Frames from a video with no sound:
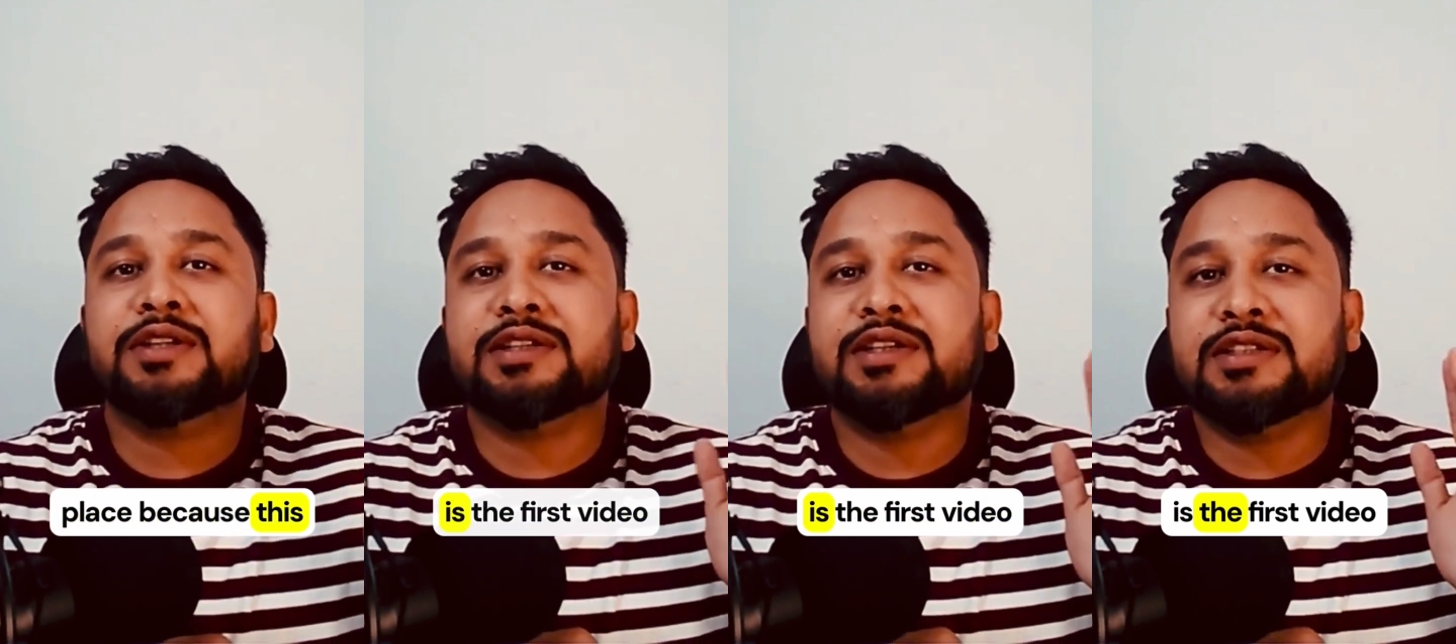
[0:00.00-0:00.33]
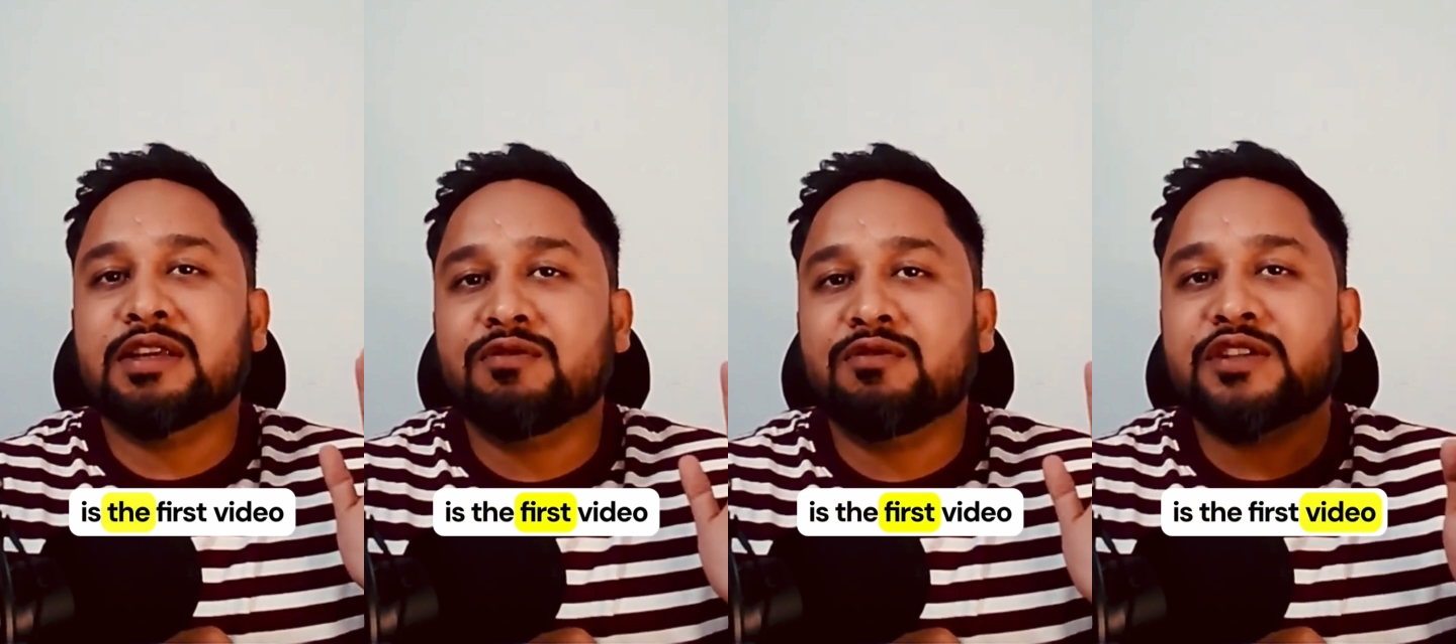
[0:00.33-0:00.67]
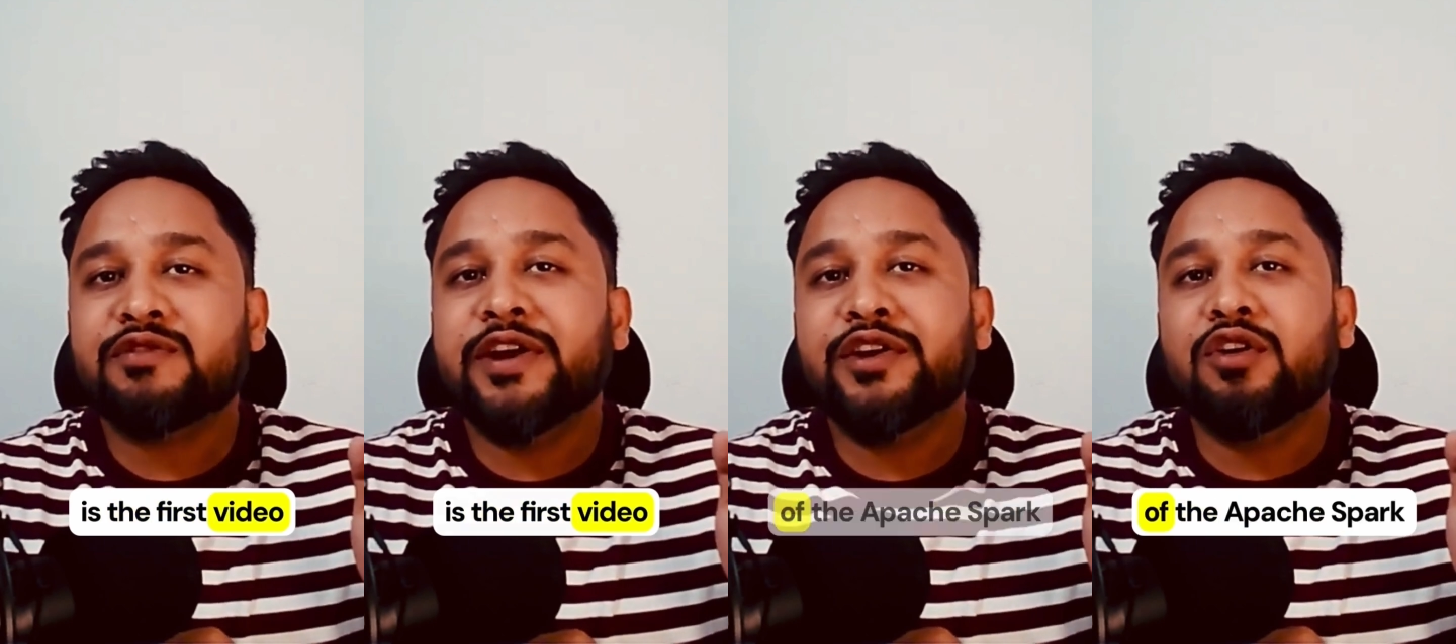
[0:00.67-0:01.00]
this is the first
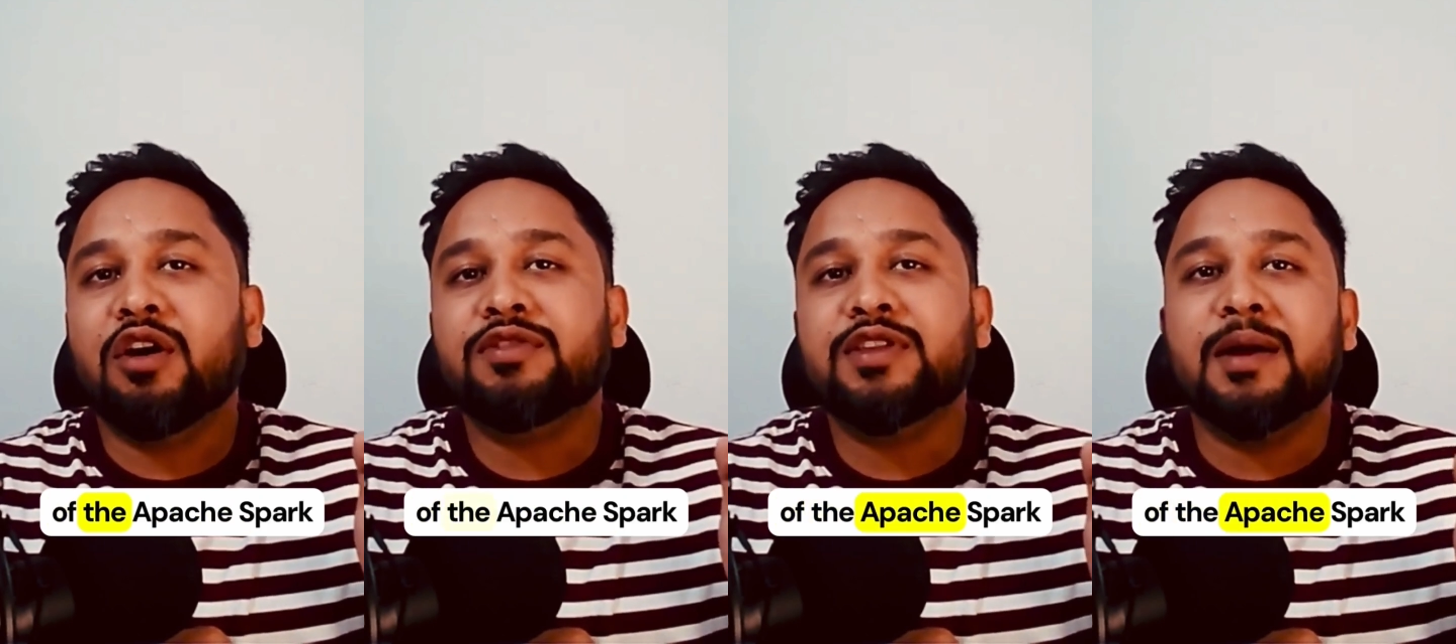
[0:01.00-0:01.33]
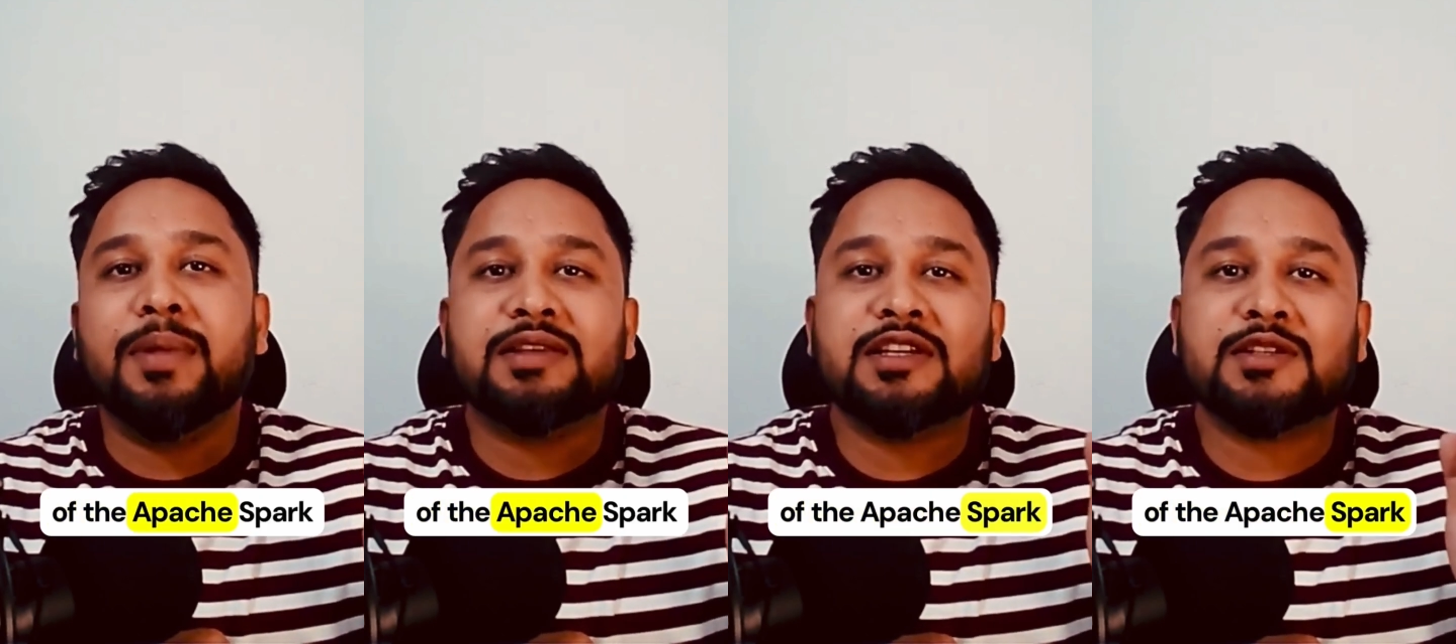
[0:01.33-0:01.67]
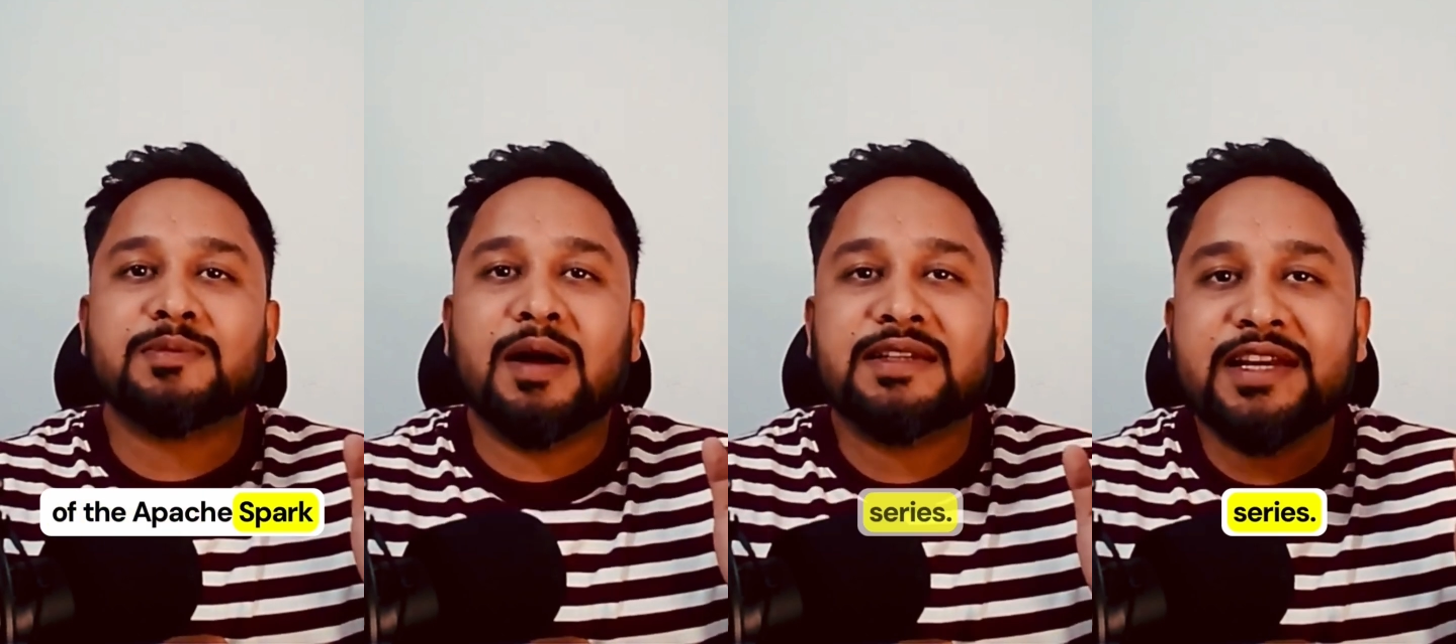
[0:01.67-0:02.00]
video of the Apache
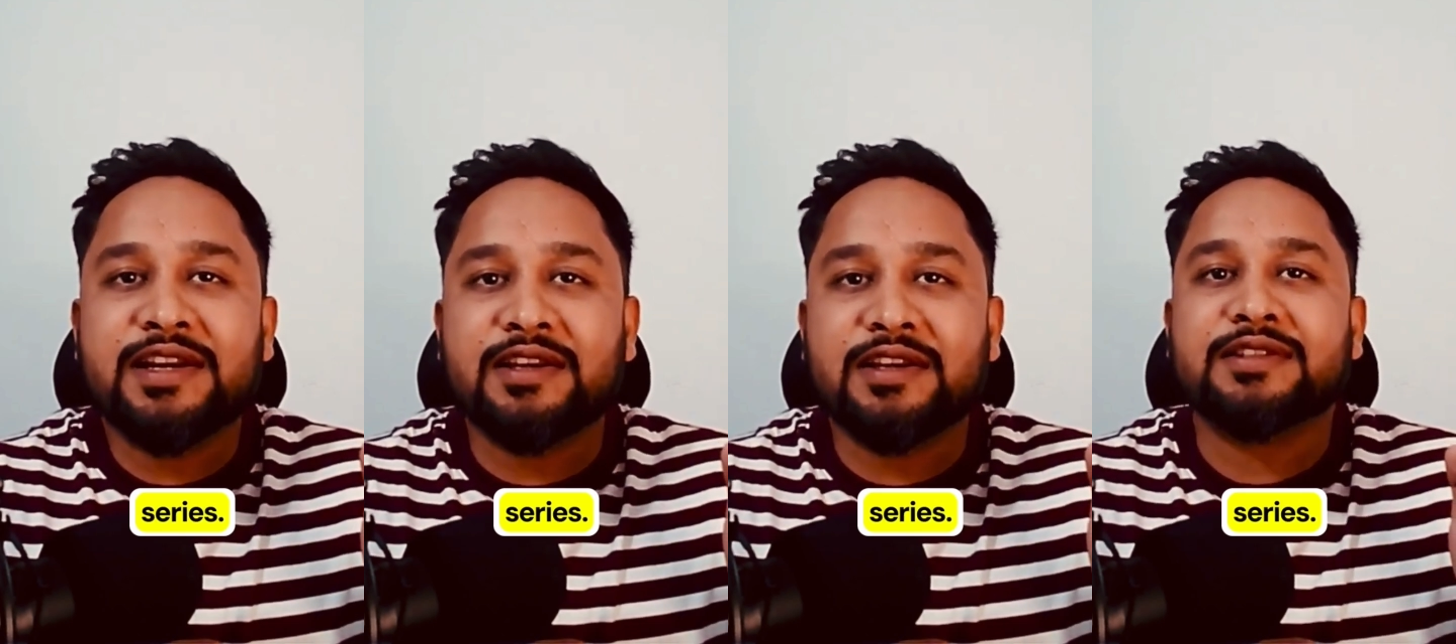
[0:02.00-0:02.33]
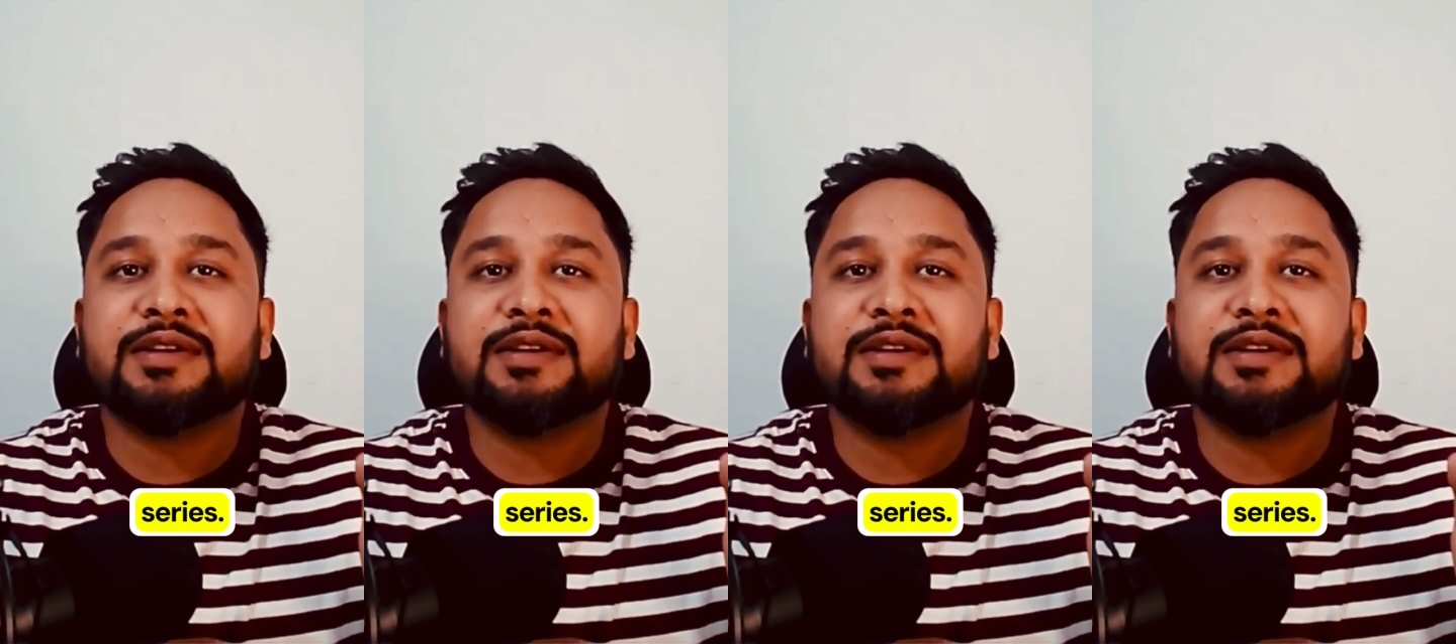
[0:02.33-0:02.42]
Spark series.